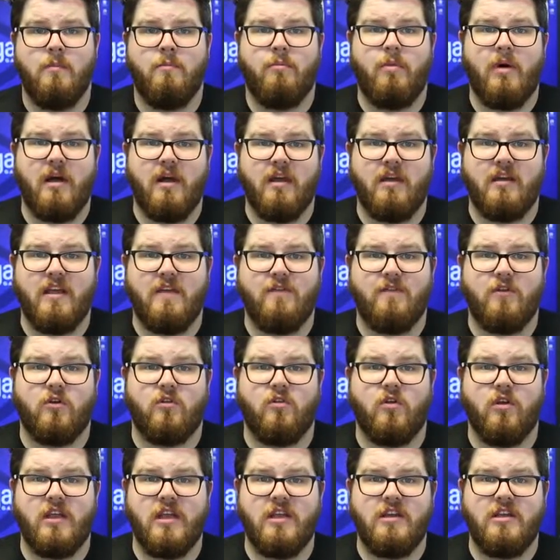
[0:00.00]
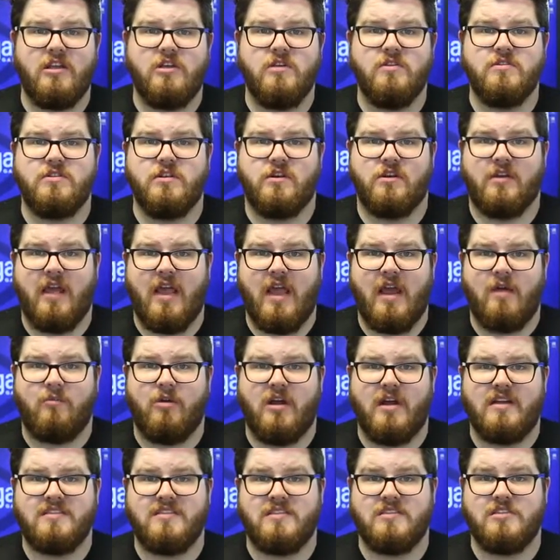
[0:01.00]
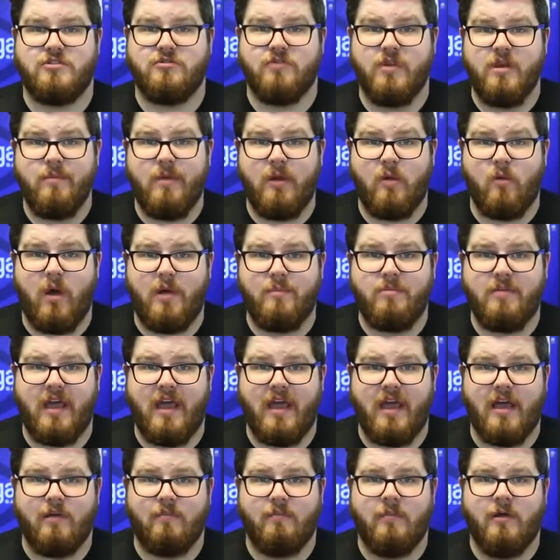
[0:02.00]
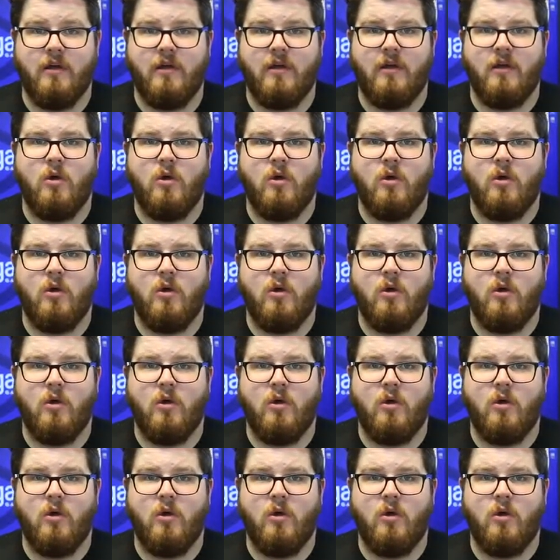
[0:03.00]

But if you're looking to use your camera as a streaming webcam,